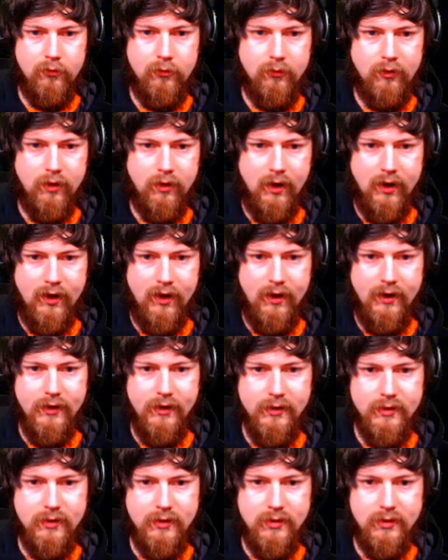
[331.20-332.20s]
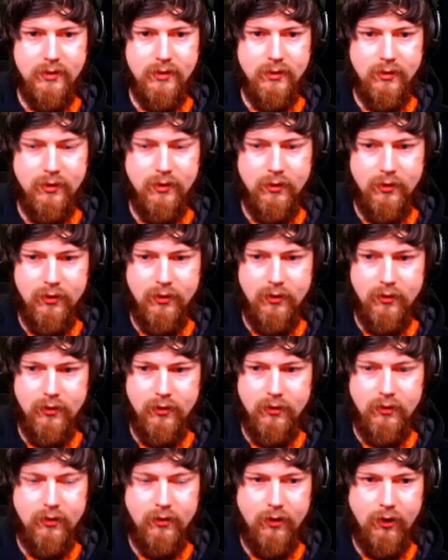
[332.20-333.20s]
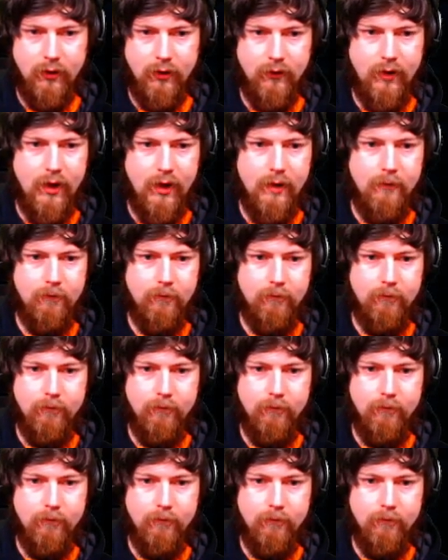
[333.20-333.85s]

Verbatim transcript: Nice. Alright,